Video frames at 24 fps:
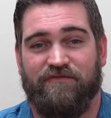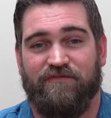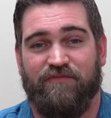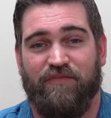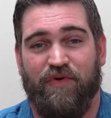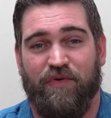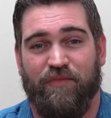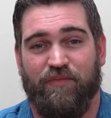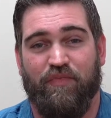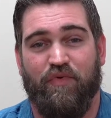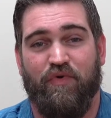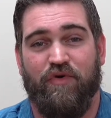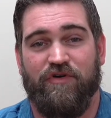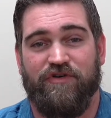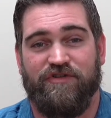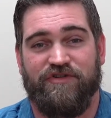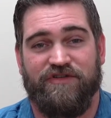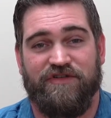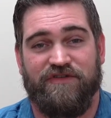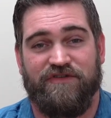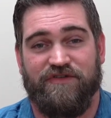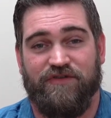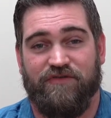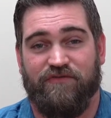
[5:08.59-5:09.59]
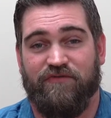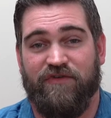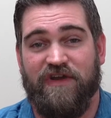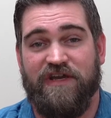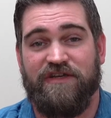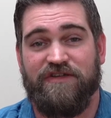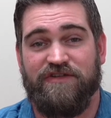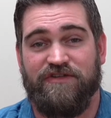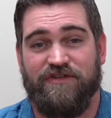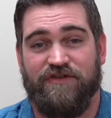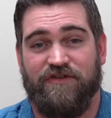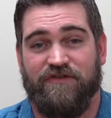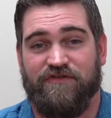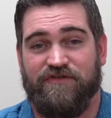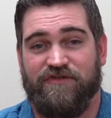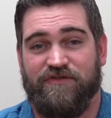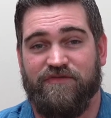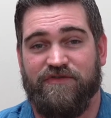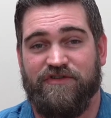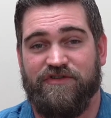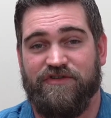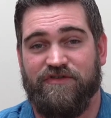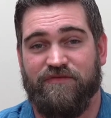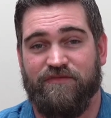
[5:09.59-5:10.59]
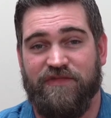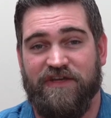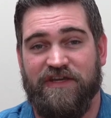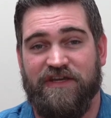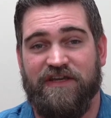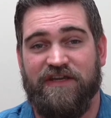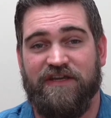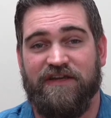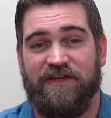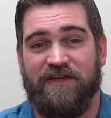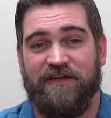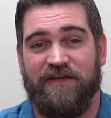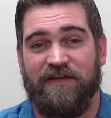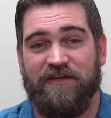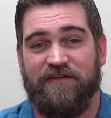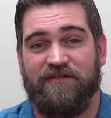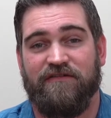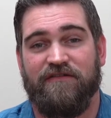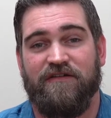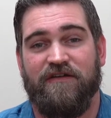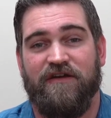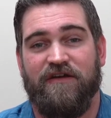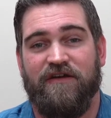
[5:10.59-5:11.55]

proportions or ratios we should be eating in.